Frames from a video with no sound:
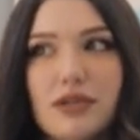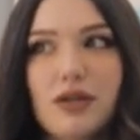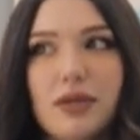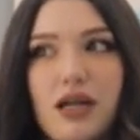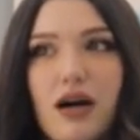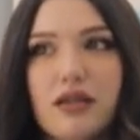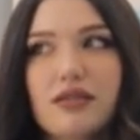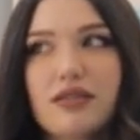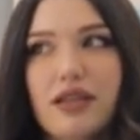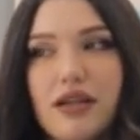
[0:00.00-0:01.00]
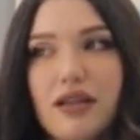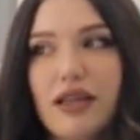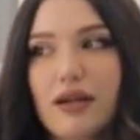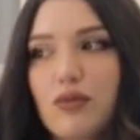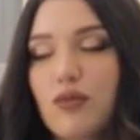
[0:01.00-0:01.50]
Oh my god. There,
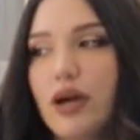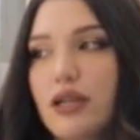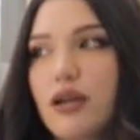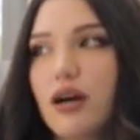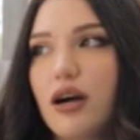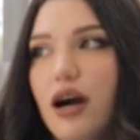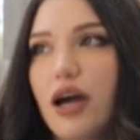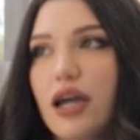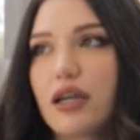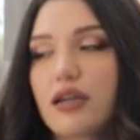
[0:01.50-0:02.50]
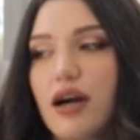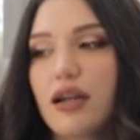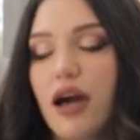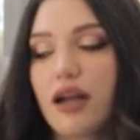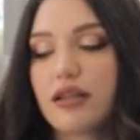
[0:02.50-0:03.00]
like, when I
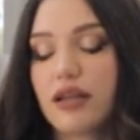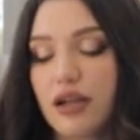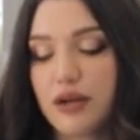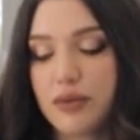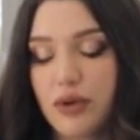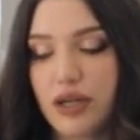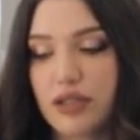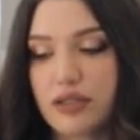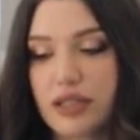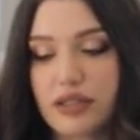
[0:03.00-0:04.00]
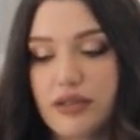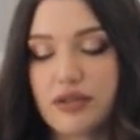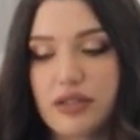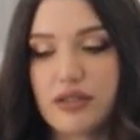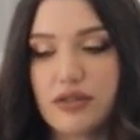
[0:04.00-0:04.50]
got out of the airport, like, there
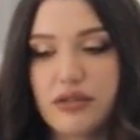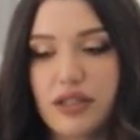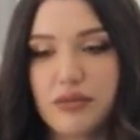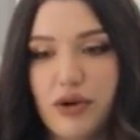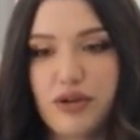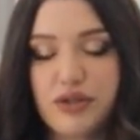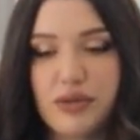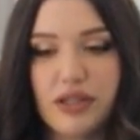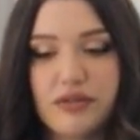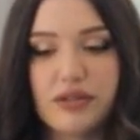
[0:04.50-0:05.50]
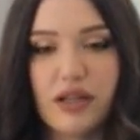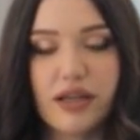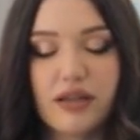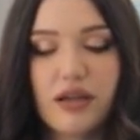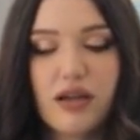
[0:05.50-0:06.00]
was this dude that approached me and was
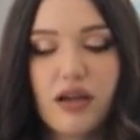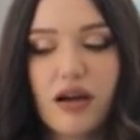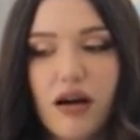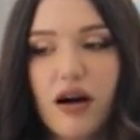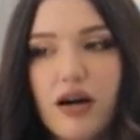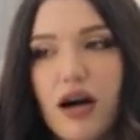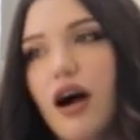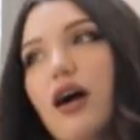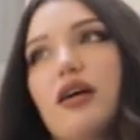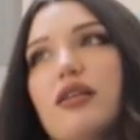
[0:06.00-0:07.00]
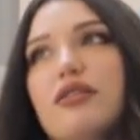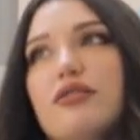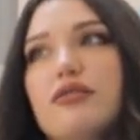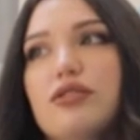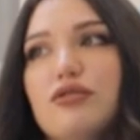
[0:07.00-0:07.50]
like, oh,
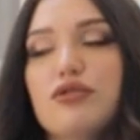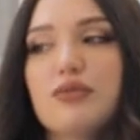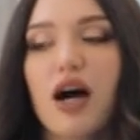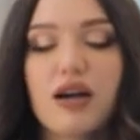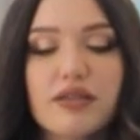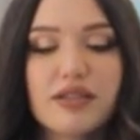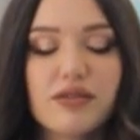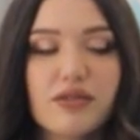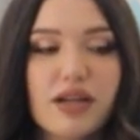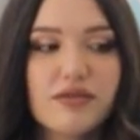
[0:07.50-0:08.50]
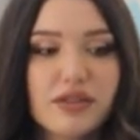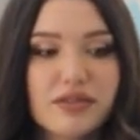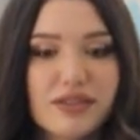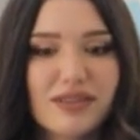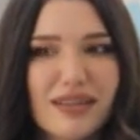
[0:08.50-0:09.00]
you do modeling, whatever.
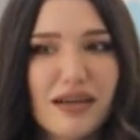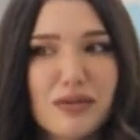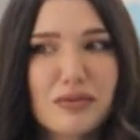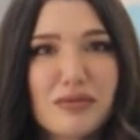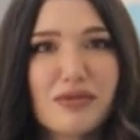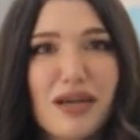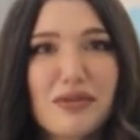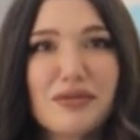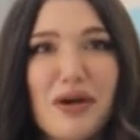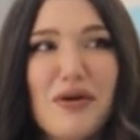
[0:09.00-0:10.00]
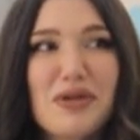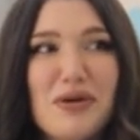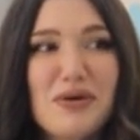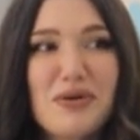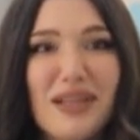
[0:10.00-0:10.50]
just like I don't, I don't know you.